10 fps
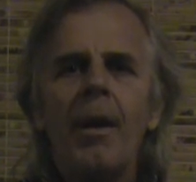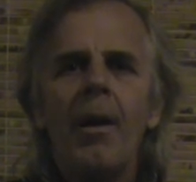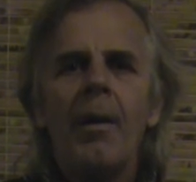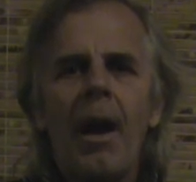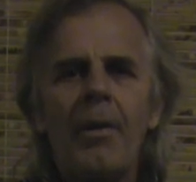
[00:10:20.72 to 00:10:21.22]

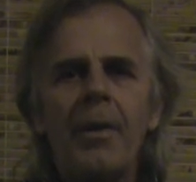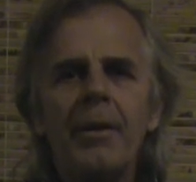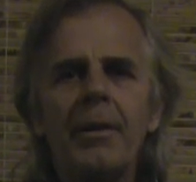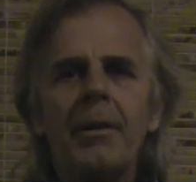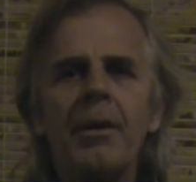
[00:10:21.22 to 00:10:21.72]
Uh, I
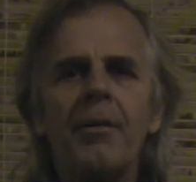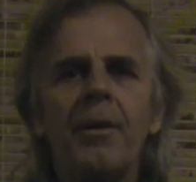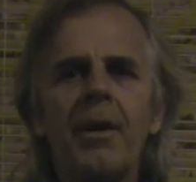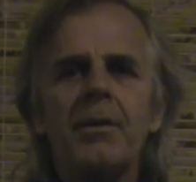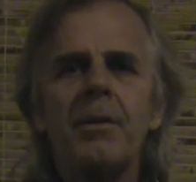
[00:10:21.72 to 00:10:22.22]
think that the
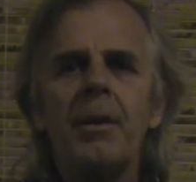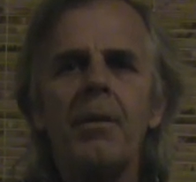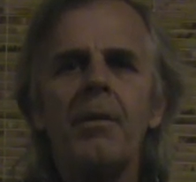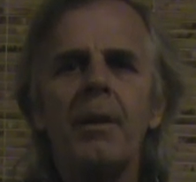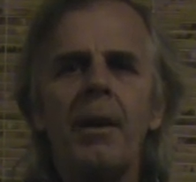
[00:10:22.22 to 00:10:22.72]
effects of
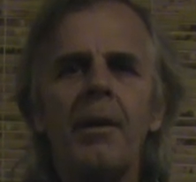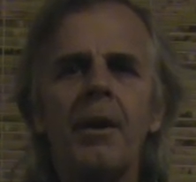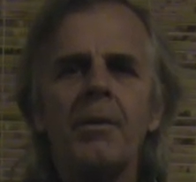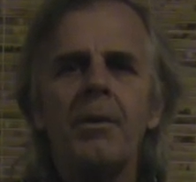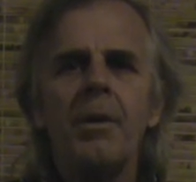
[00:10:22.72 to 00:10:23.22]
the, that it
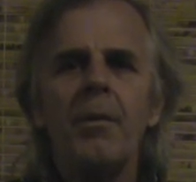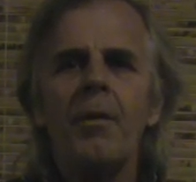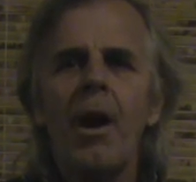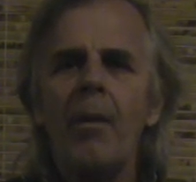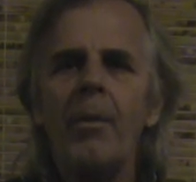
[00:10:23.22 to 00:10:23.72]
does on the
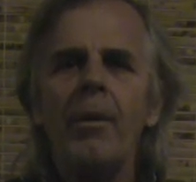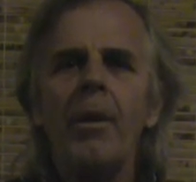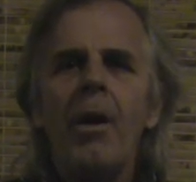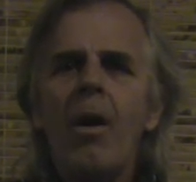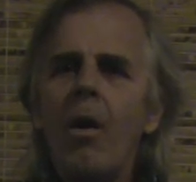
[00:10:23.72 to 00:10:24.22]
environment
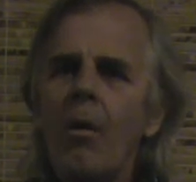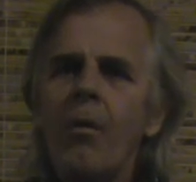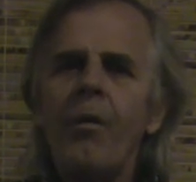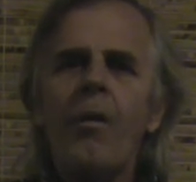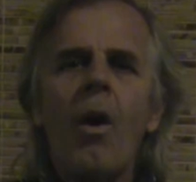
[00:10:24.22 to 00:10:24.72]
are
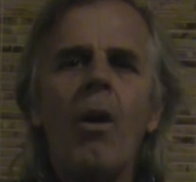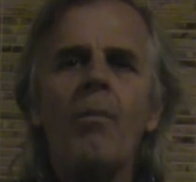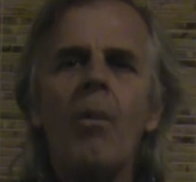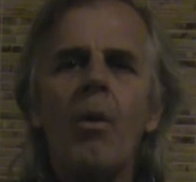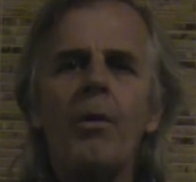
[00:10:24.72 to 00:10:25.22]
far
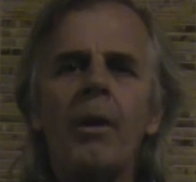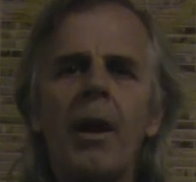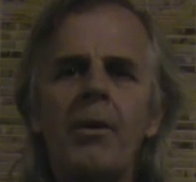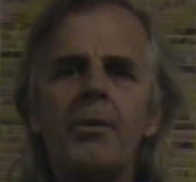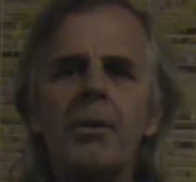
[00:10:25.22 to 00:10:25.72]
more
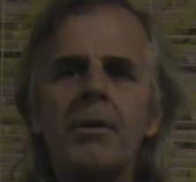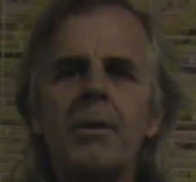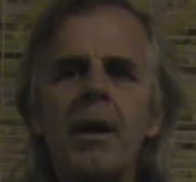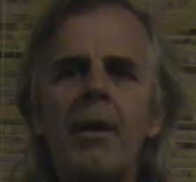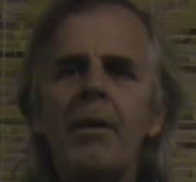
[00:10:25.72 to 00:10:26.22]

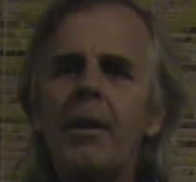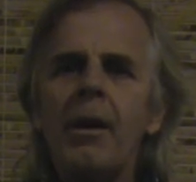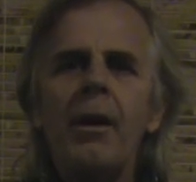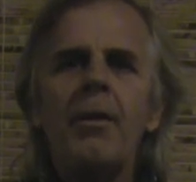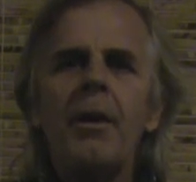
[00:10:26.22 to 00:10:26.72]
dangerous than
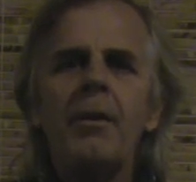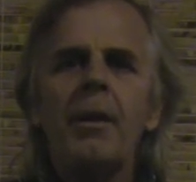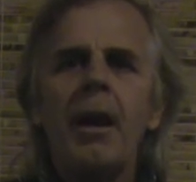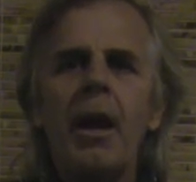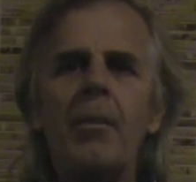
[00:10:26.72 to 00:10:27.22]
anything
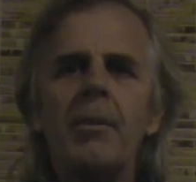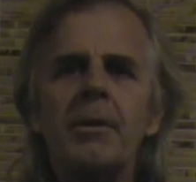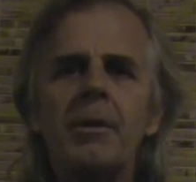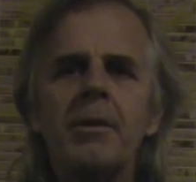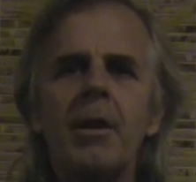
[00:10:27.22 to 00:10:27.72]
the
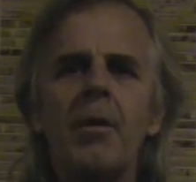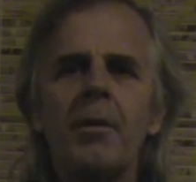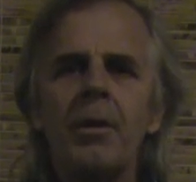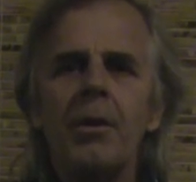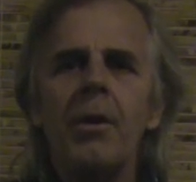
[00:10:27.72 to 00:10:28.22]
cannabis
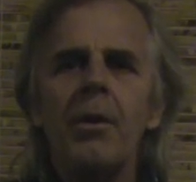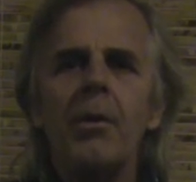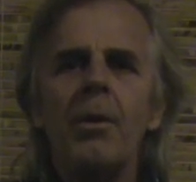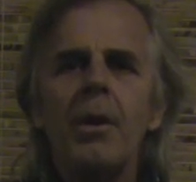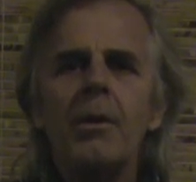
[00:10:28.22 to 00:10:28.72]
itself could
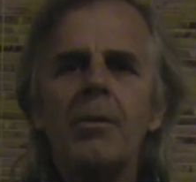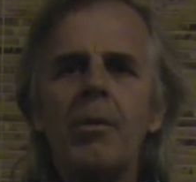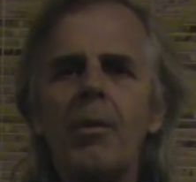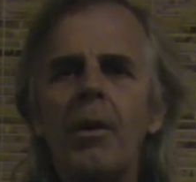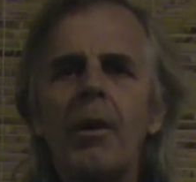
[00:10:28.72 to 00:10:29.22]
do. So
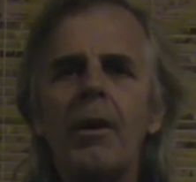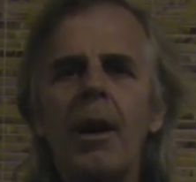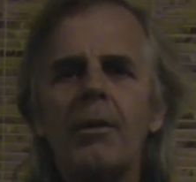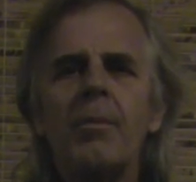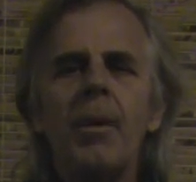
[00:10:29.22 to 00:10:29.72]
we really,
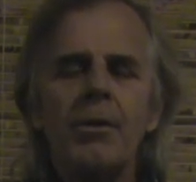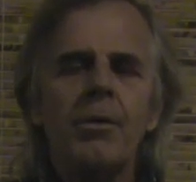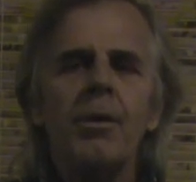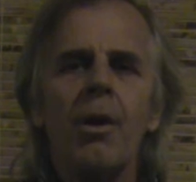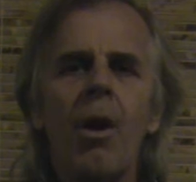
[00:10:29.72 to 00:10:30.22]
not to
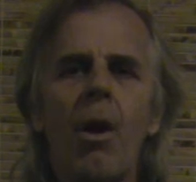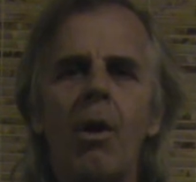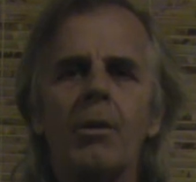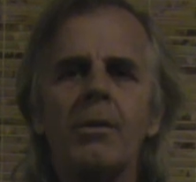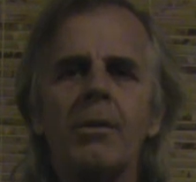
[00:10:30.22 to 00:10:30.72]
mention the
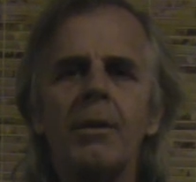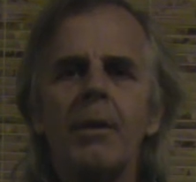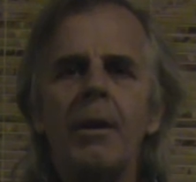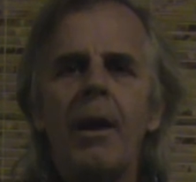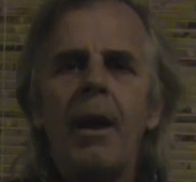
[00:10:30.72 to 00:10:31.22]
cost.
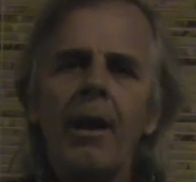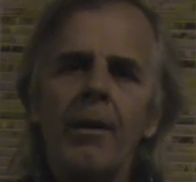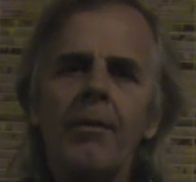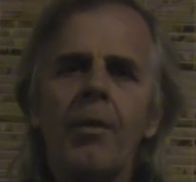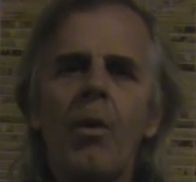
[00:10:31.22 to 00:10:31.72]

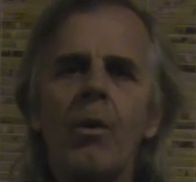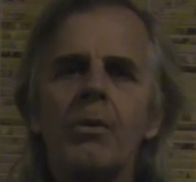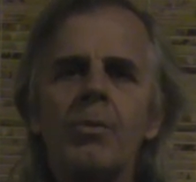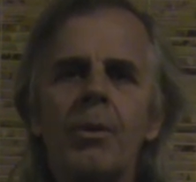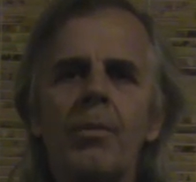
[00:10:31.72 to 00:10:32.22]
And of
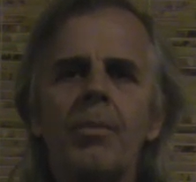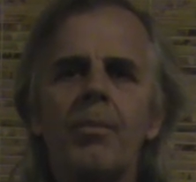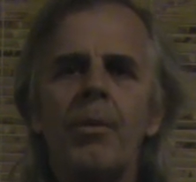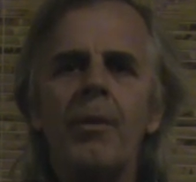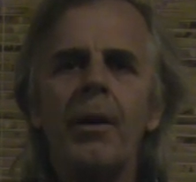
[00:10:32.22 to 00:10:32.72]
course, we're
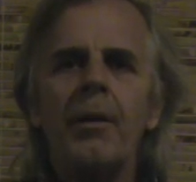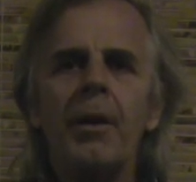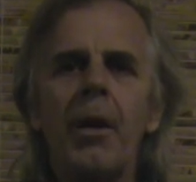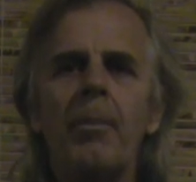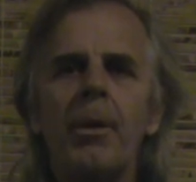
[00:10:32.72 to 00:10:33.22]
preventing
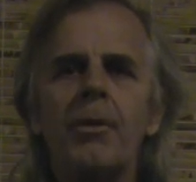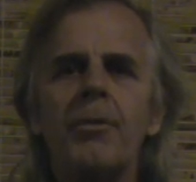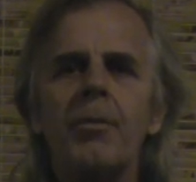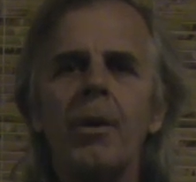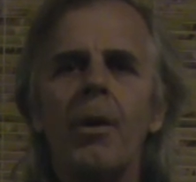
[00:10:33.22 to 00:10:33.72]
the hemp
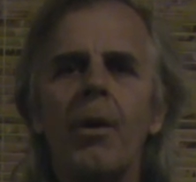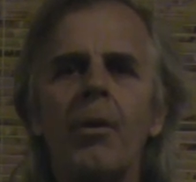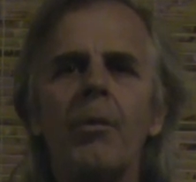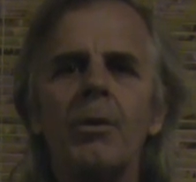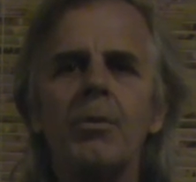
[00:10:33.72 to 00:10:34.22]
industry from
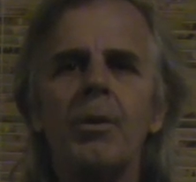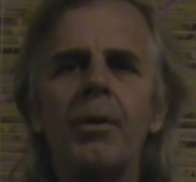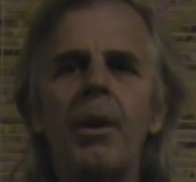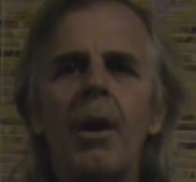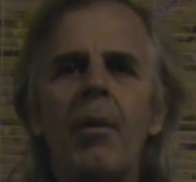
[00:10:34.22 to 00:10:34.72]
occurring, which
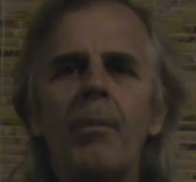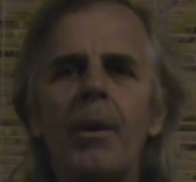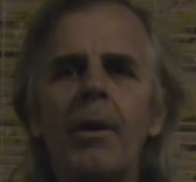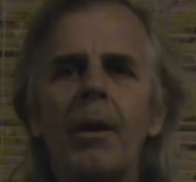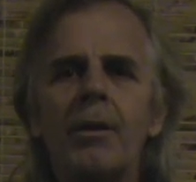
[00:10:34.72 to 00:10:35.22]
would
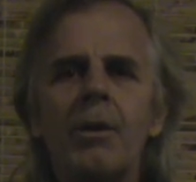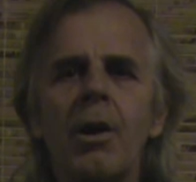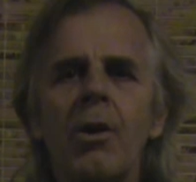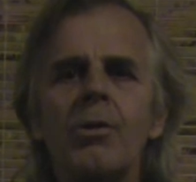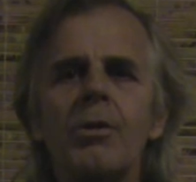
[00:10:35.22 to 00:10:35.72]
being a
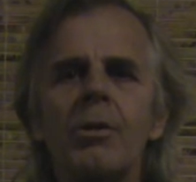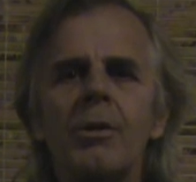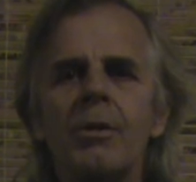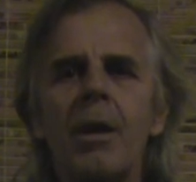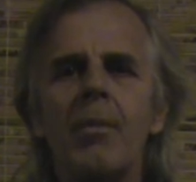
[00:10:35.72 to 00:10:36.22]
solution
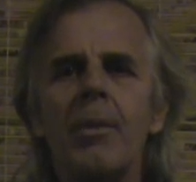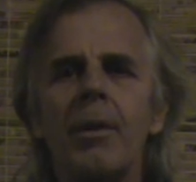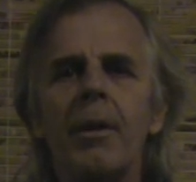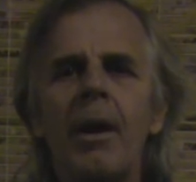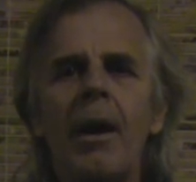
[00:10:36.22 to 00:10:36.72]
to some of
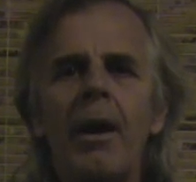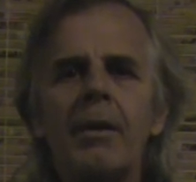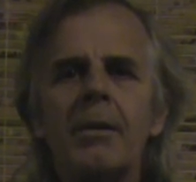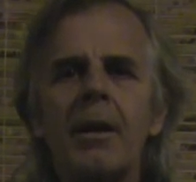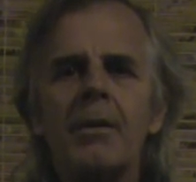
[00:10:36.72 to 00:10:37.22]
the
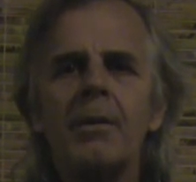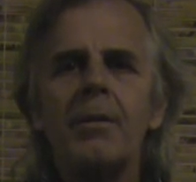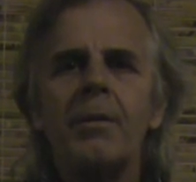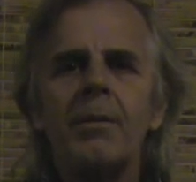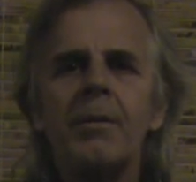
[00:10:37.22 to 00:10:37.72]

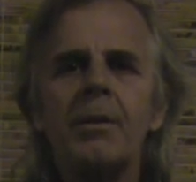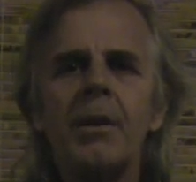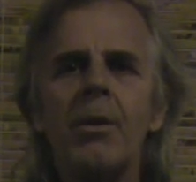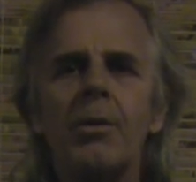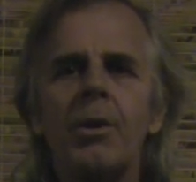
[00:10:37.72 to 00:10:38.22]
excessive
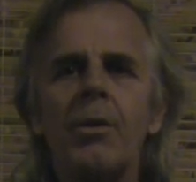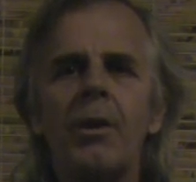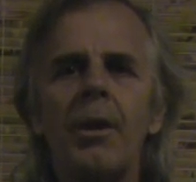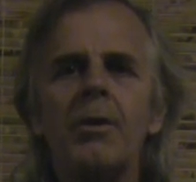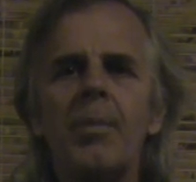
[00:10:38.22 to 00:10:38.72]
CO2
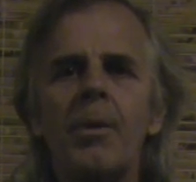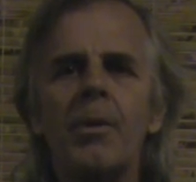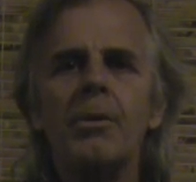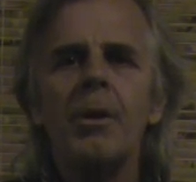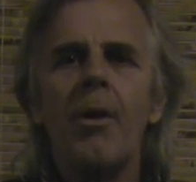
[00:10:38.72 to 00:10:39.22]
that is
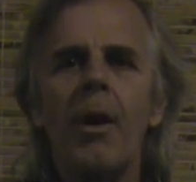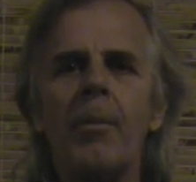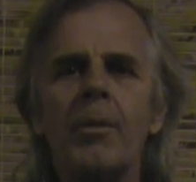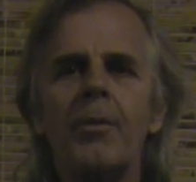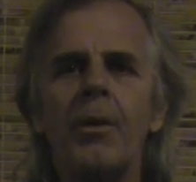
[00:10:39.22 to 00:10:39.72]
produced in our
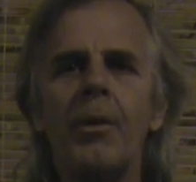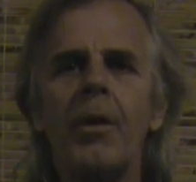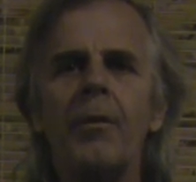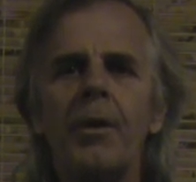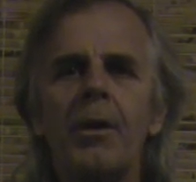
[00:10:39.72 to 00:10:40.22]
atmosphere.
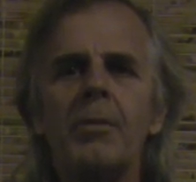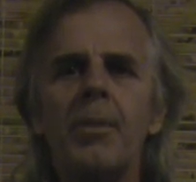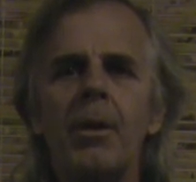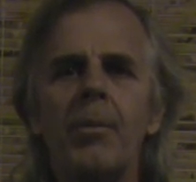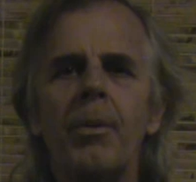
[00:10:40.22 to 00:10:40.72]
If it is
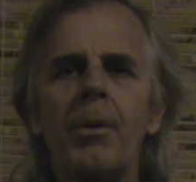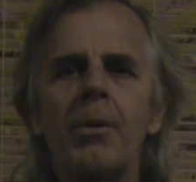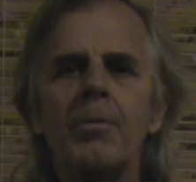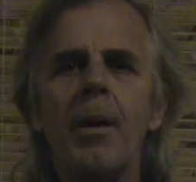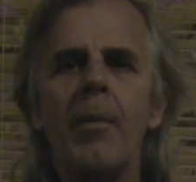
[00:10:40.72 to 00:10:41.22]
being
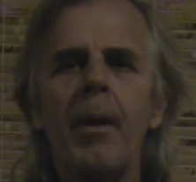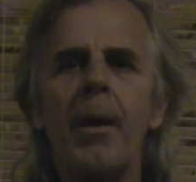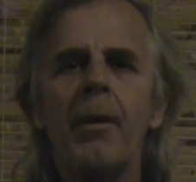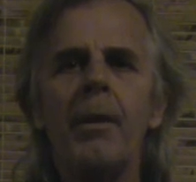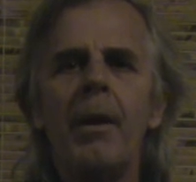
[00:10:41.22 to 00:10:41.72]
produced by
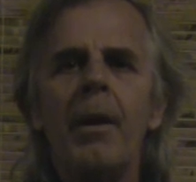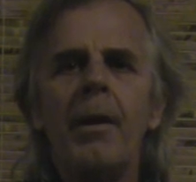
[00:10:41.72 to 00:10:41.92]
man,